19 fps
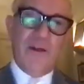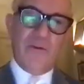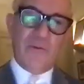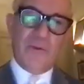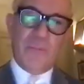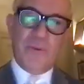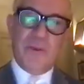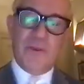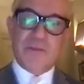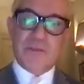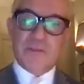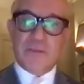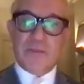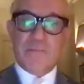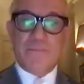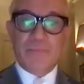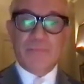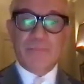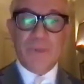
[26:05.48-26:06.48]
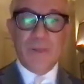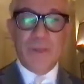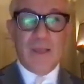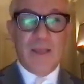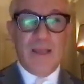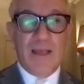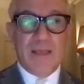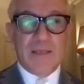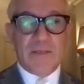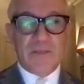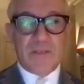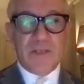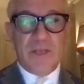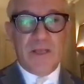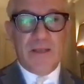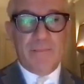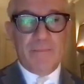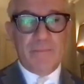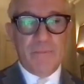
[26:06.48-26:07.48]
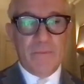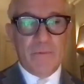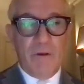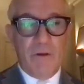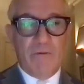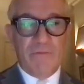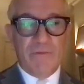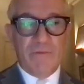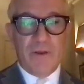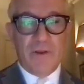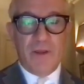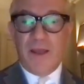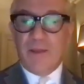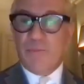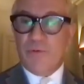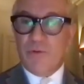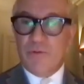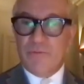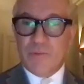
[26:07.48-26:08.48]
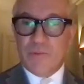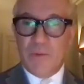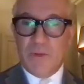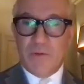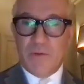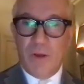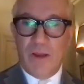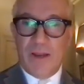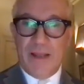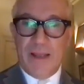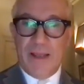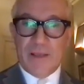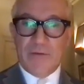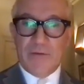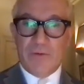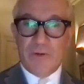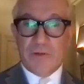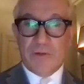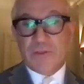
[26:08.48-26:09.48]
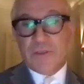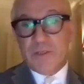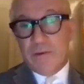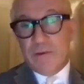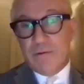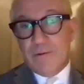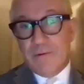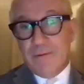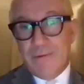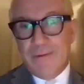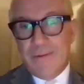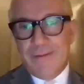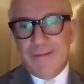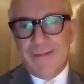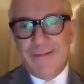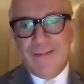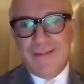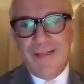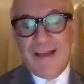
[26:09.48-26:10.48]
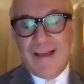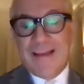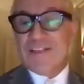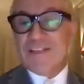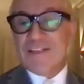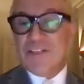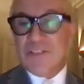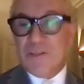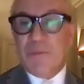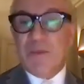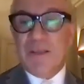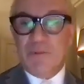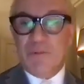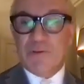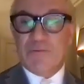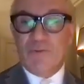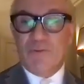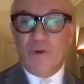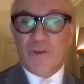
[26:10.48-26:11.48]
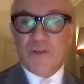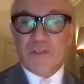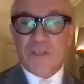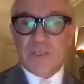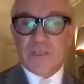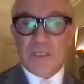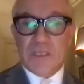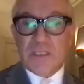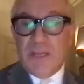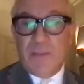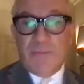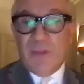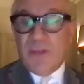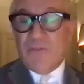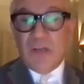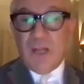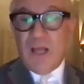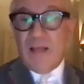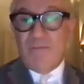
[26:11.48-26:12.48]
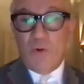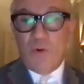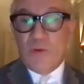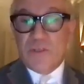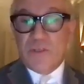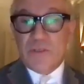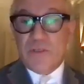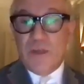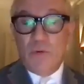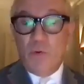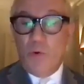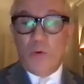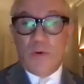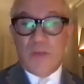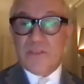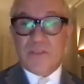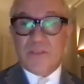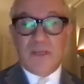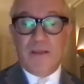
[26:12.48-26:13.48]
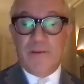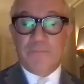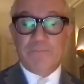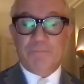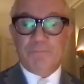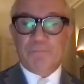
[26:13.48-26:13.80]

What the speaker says: on the person. And often I prove to be quite accurate. So I listen to people's voices. It's something that I've always done,